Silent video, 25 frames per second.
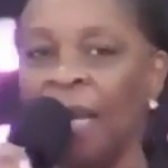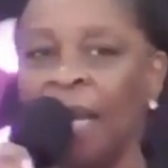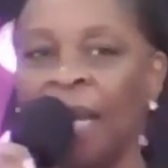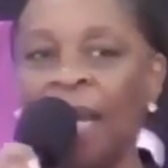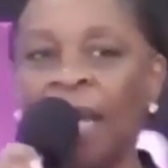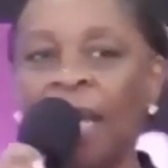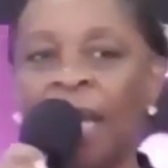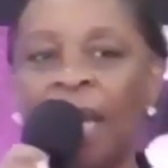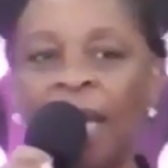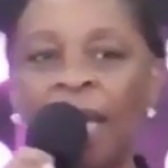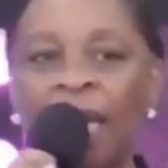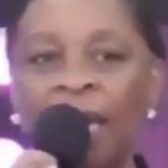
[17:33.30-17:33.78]

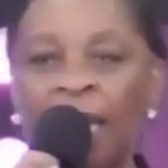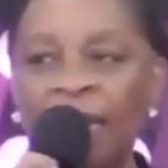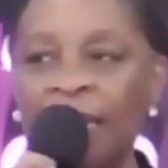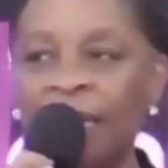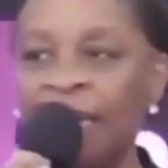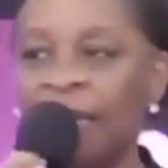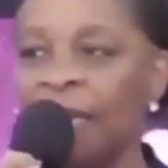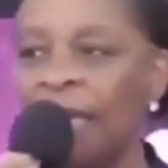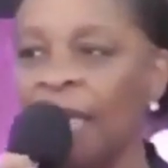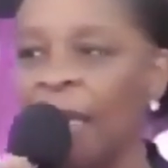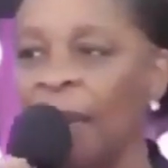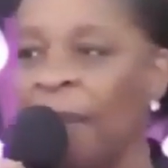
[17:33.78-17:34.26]
is
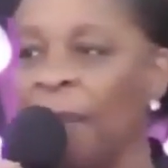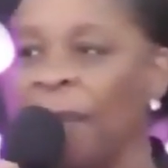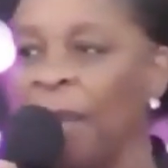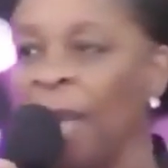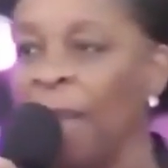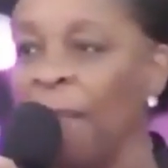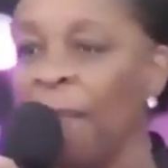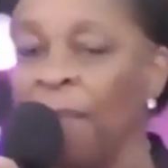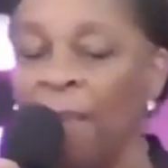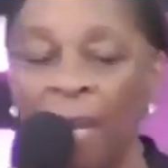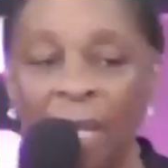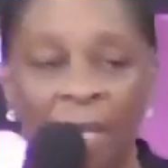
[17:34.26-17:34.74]
that my
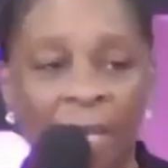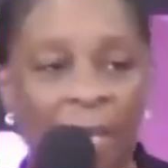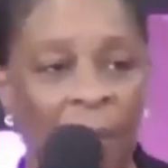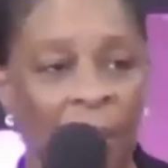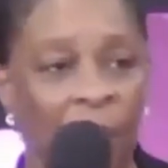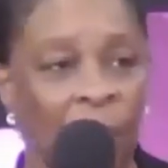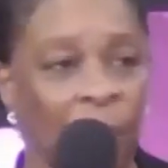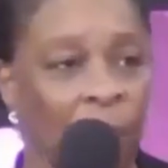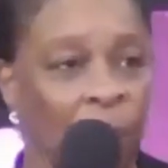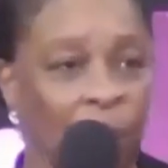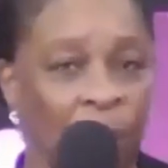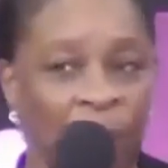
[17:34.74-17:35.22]
mother,
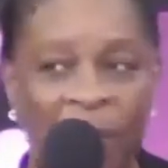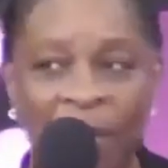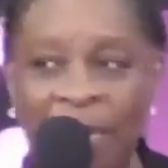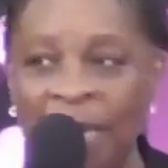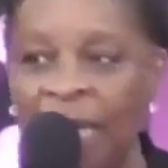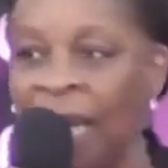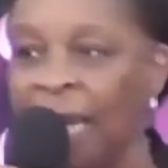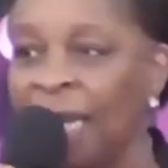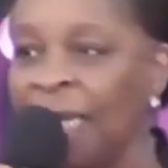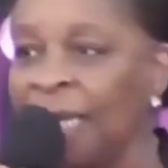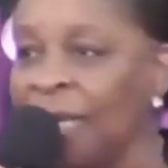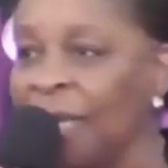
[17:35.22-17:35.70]
who will be
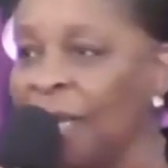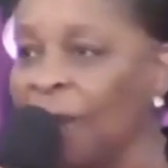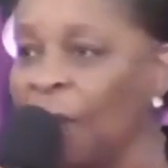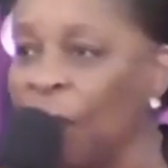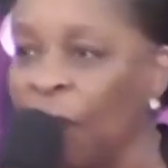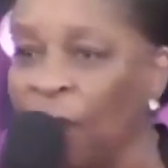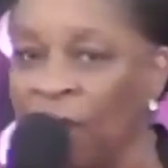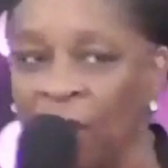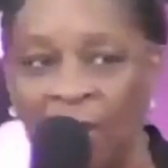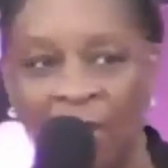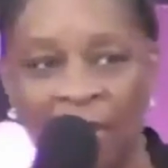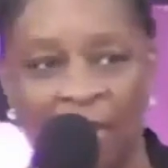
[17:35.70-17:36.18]

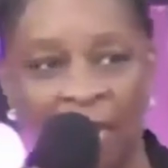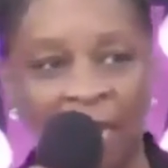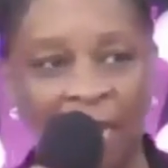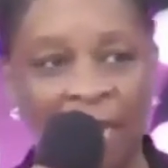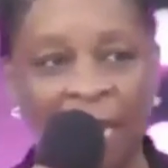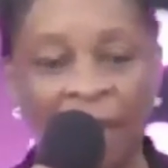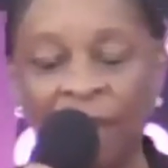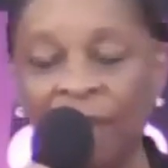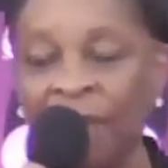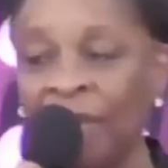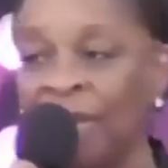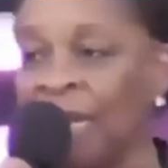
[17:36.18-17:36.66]
91 in
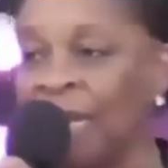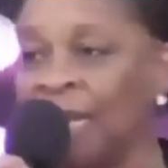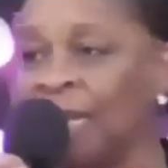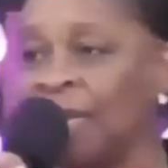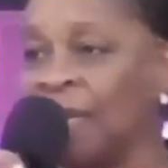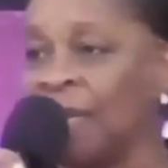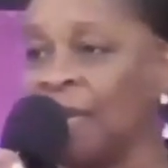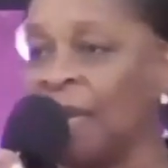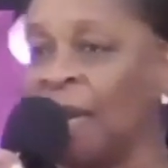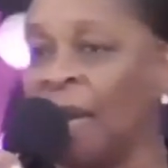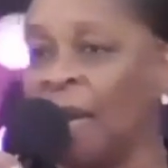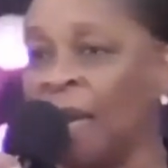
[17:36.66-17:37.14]
11 days'
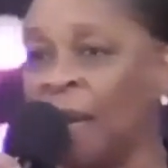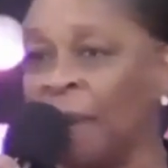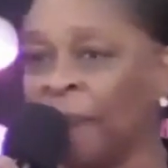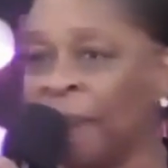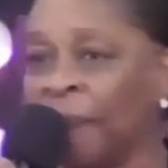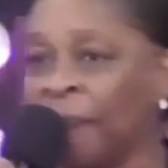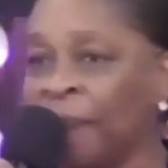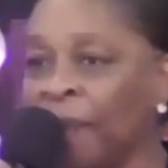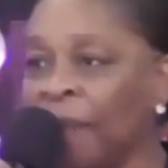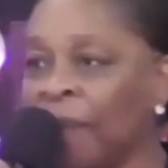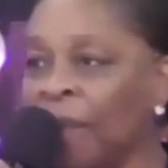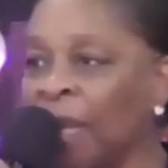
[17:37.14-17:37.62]
time,
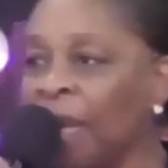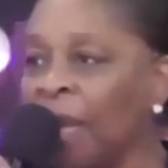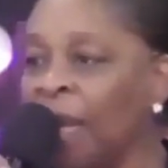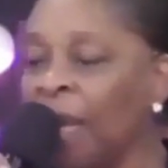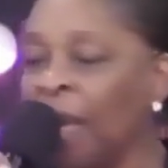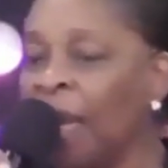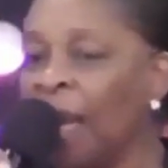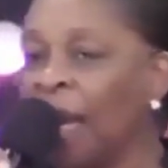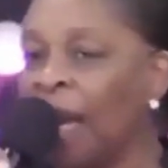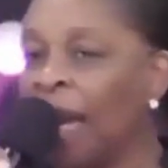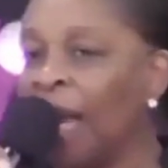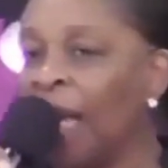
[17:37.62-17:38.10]

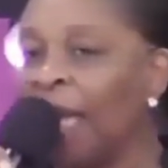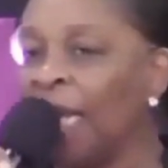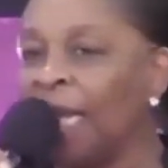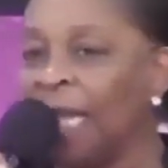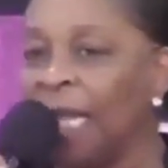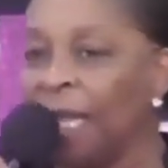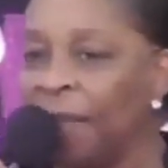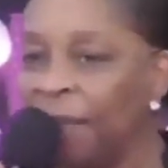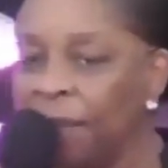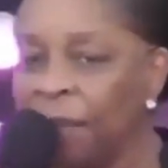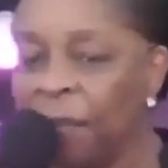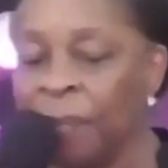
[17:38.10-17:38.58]

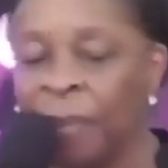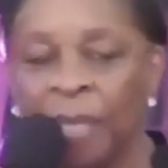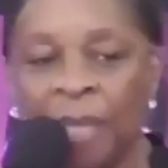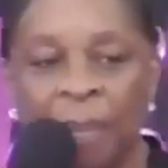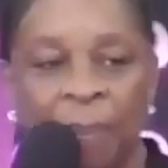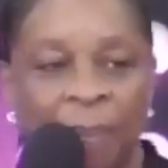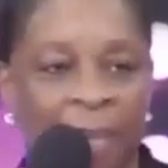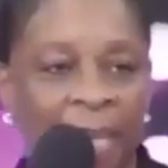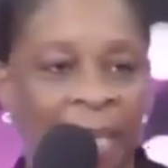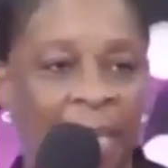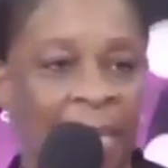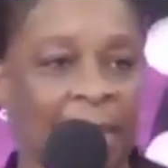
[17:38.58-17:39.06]
lives with
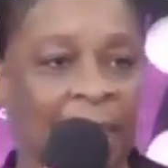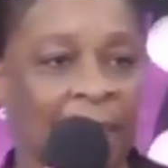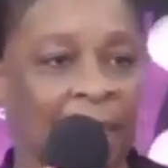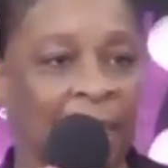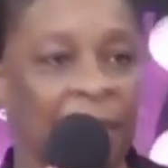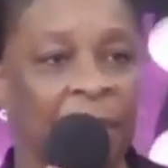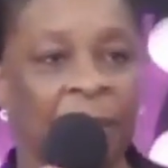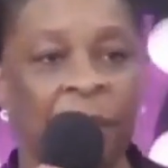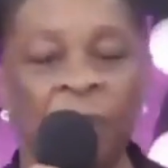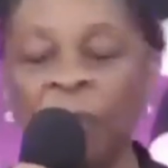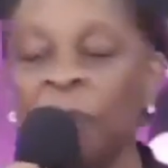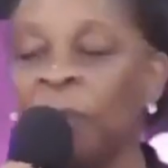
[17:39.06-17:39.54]
me and has
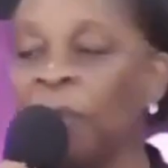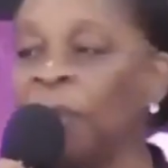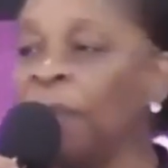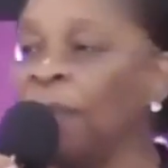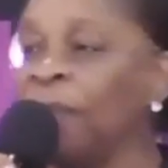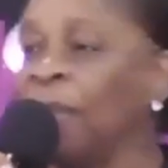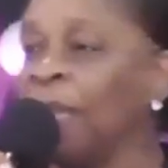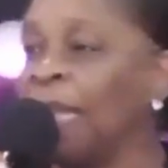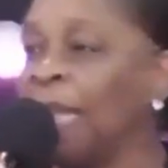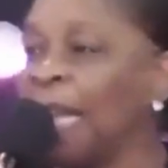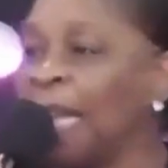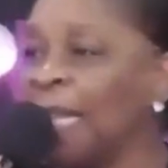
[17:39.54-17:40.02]
lived with me for
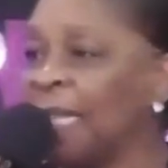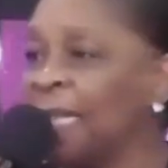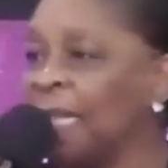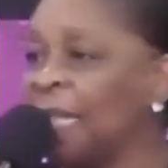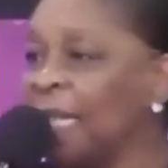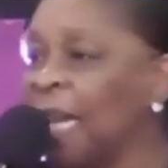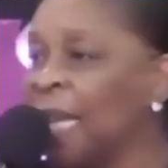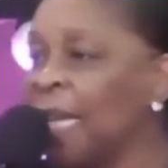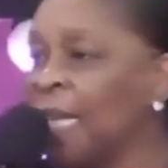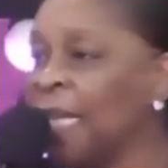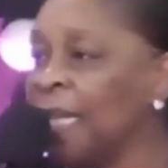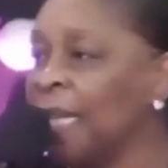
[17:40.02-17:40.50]
the last
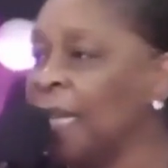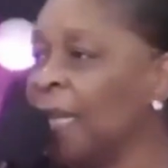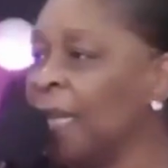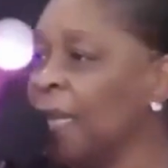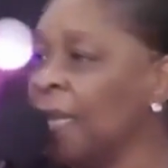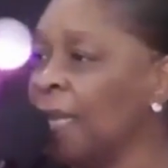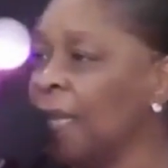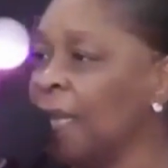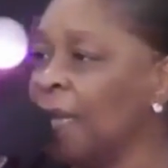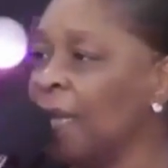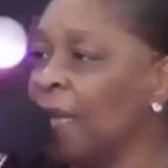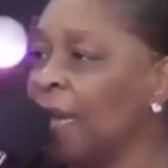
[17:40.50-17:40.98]
nine
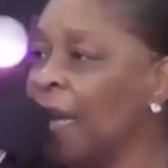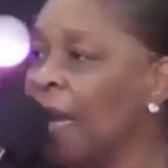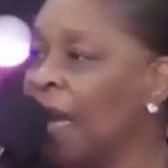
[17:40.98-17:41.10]
years.